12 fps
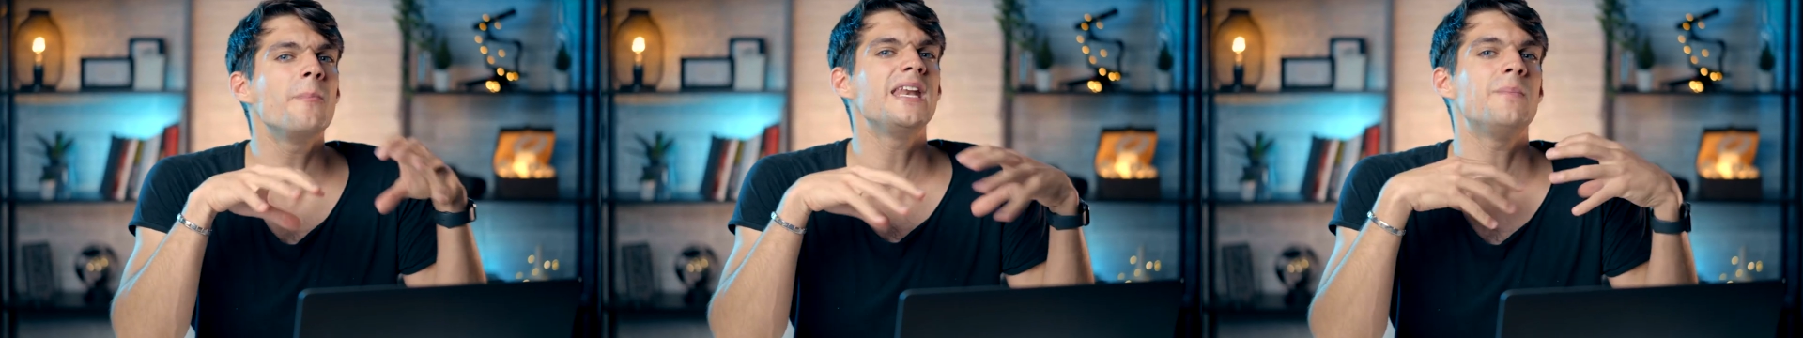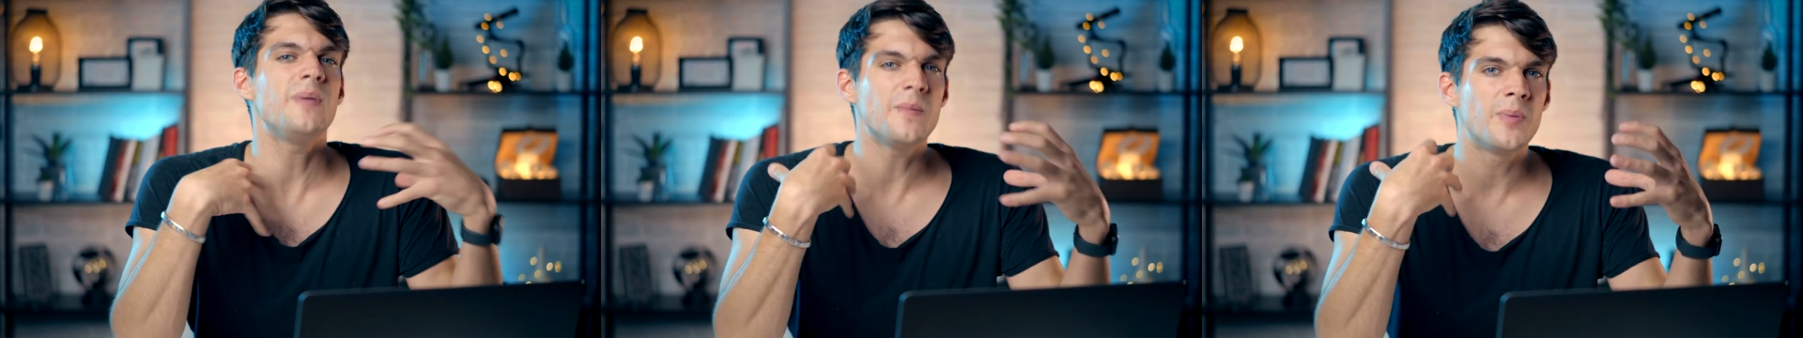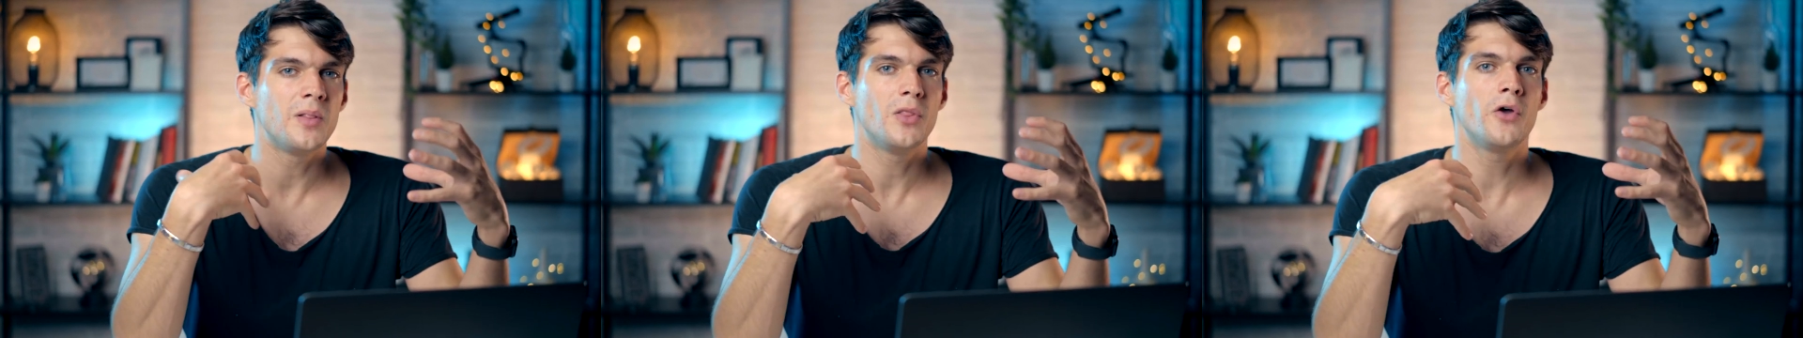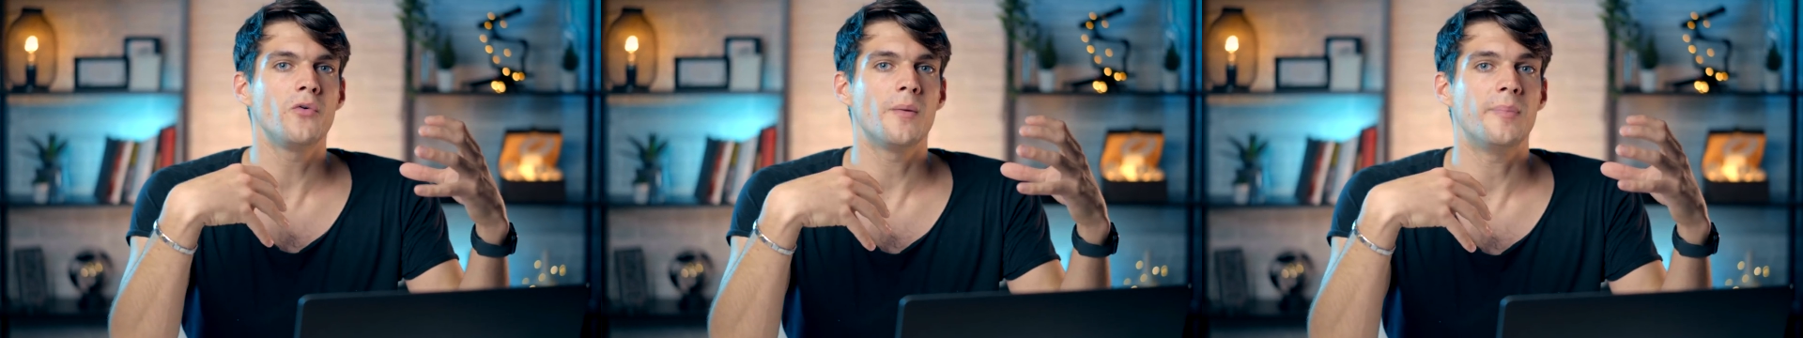many people
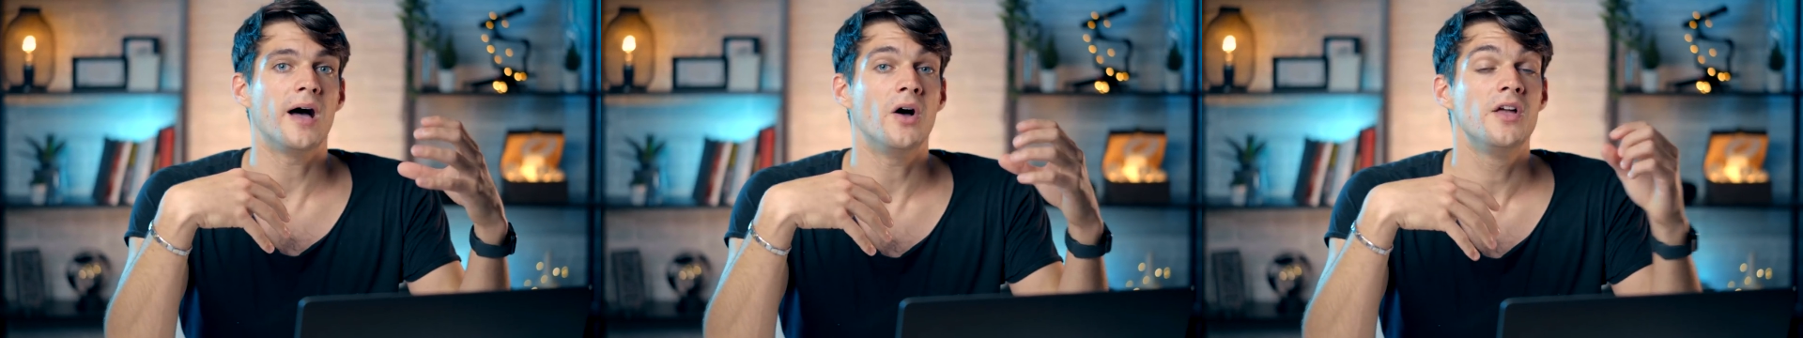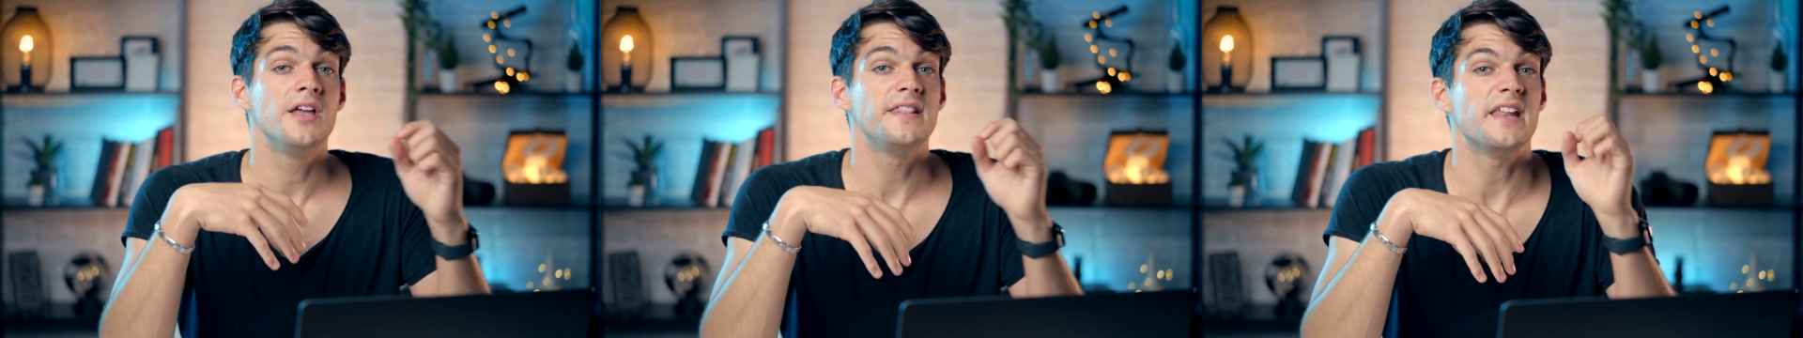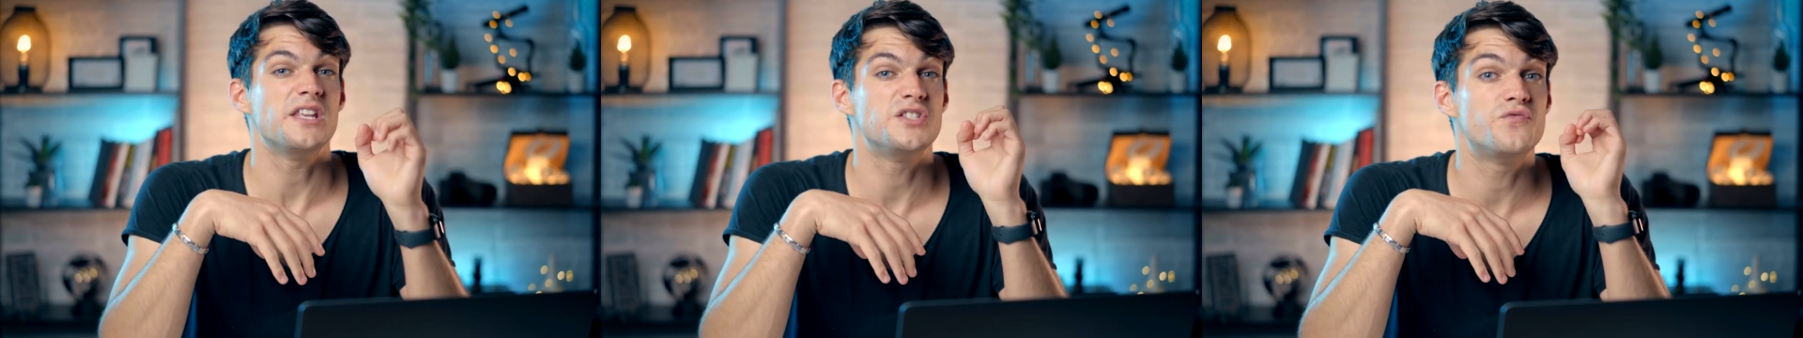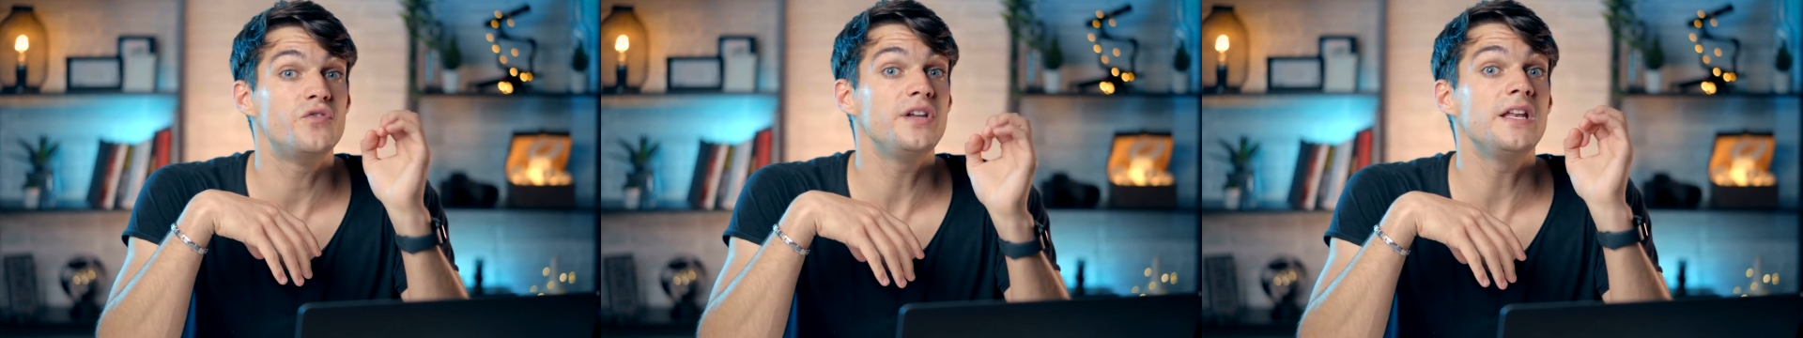know about that is
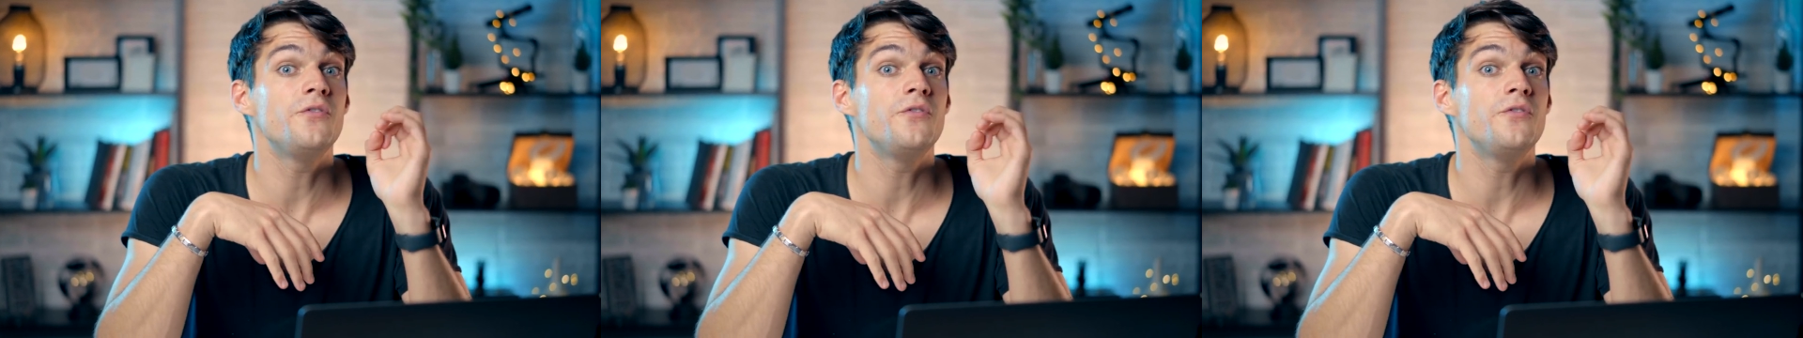really,